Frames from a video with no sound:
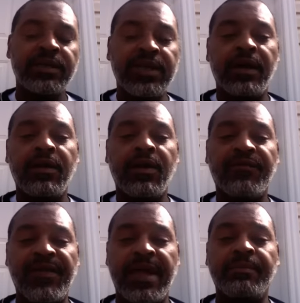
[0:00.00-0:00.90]
Tell her
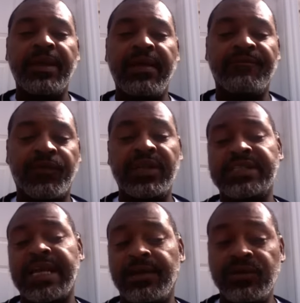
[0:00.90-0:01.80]
family and
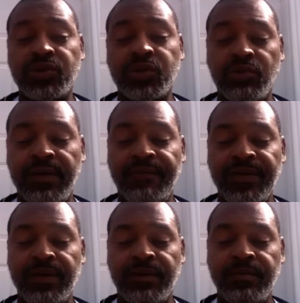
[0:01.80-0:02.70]
friends how you truly
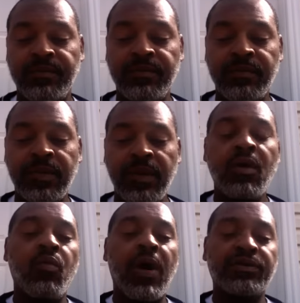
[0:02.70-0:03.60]
feel.
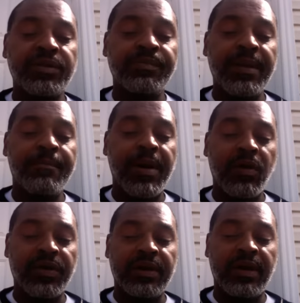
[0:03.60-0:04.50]
Why don't you be
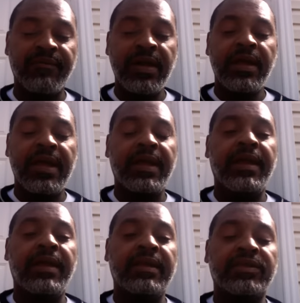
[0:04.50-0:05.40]
bold enough
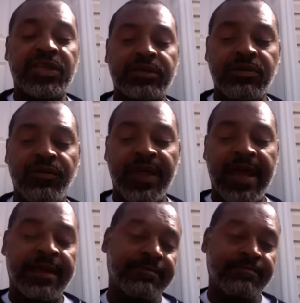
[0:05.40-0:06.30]
to do
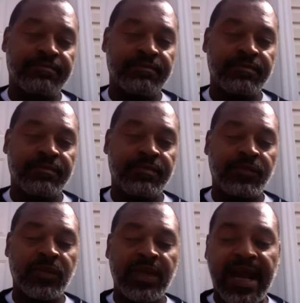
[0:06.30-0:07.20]
that?
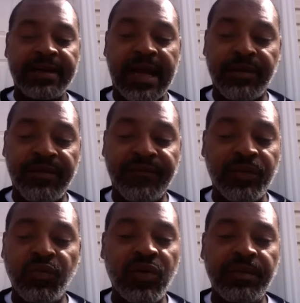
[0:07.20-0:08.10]
I doubt if
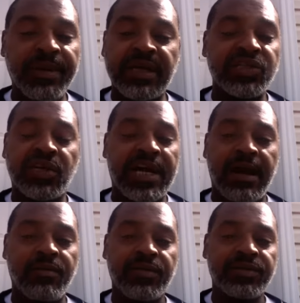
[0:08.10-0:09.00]
you would, because you're
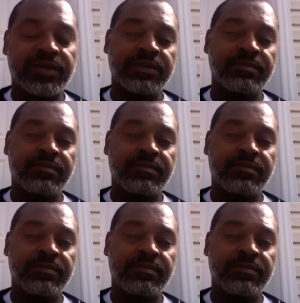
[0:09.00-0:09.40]
cowards.